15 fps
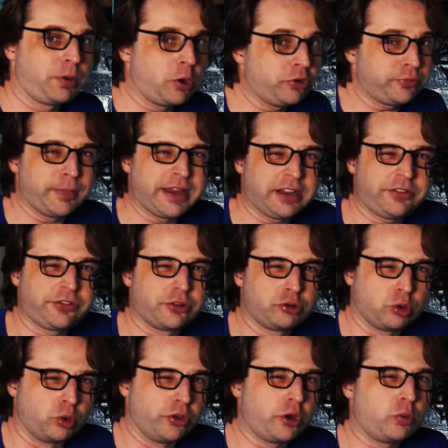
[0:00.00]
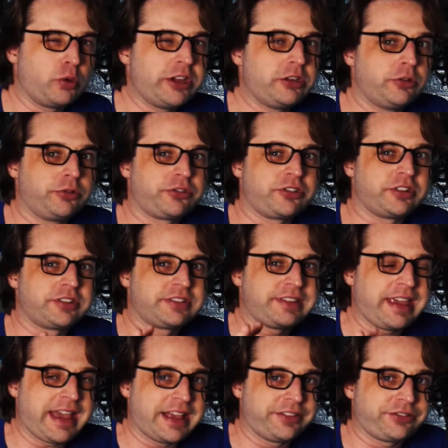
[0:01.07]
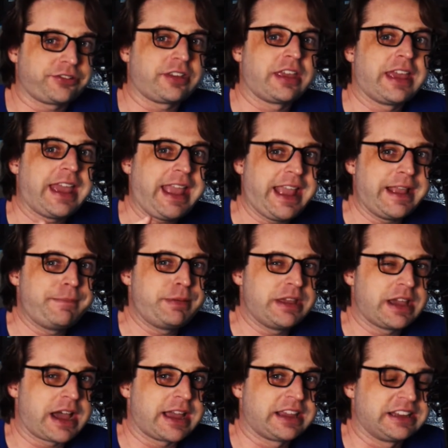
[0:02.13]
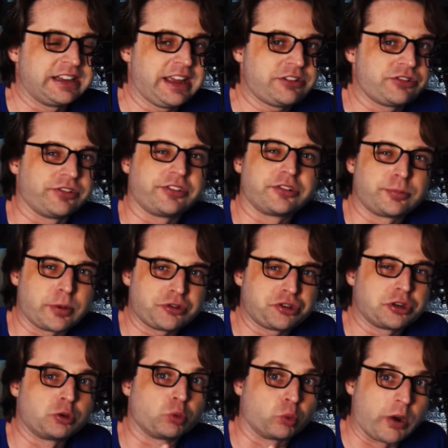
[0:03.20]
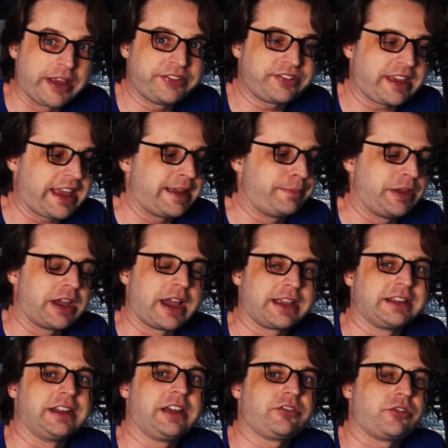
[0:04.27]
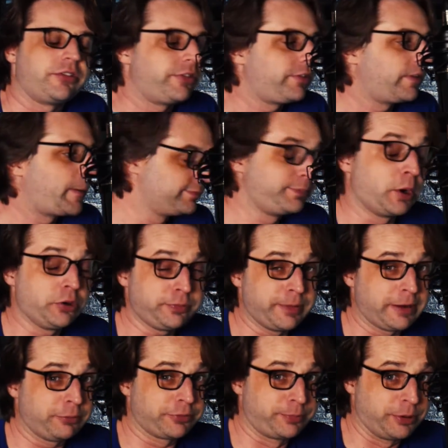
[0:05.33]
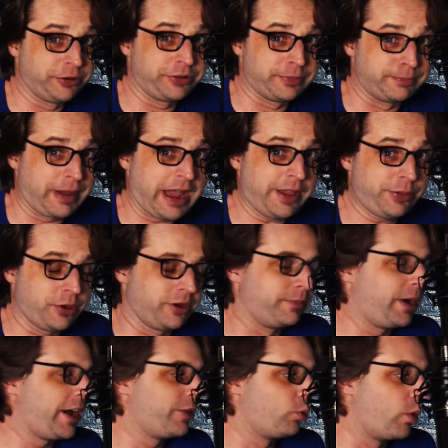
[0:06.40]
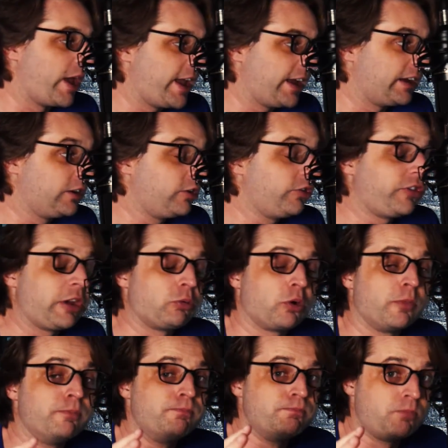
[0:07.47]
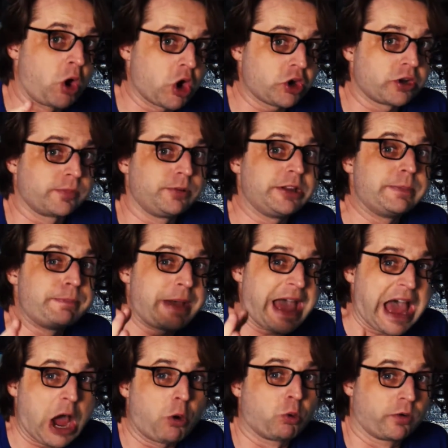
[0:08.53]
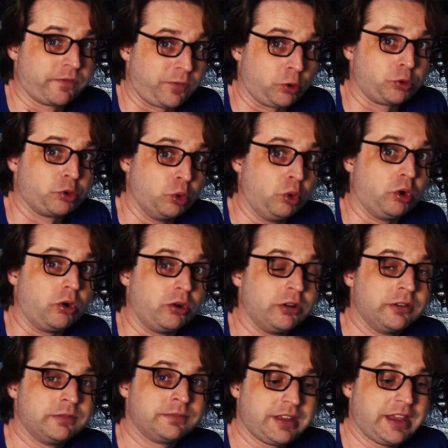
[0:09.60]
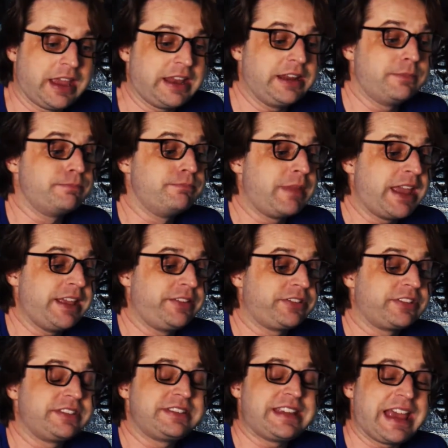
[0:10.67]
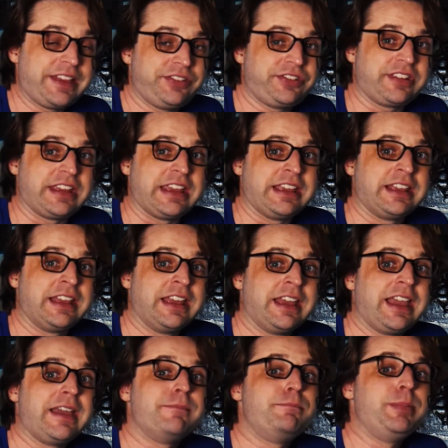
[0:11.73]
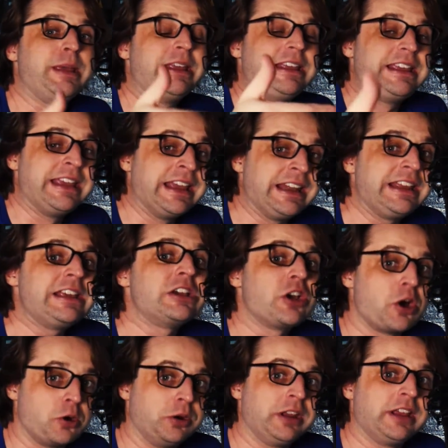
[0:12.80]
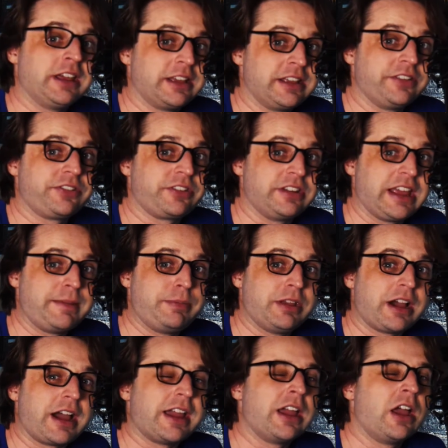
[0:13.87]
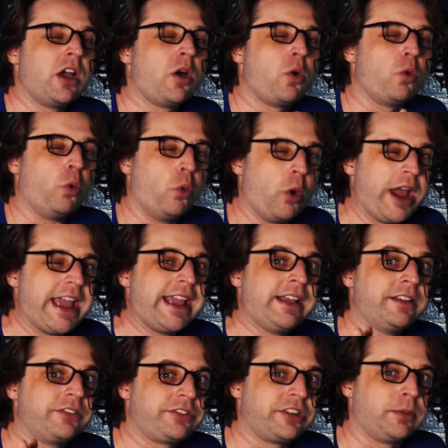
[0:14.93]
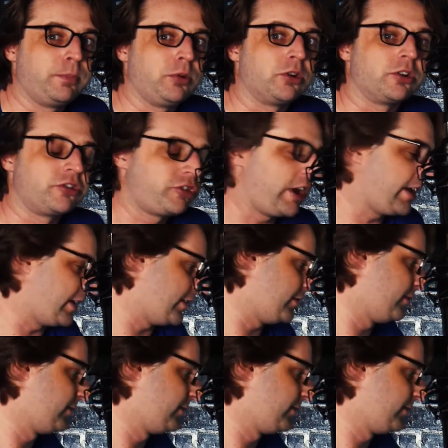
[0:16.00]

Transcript: Postman is the tool that we use to test API connections, especially REST API connections. Postman was built in Python, by the way, and it is a remarkably powerful tool, and it makes testing and beginning coding against an API way simpler. Check it.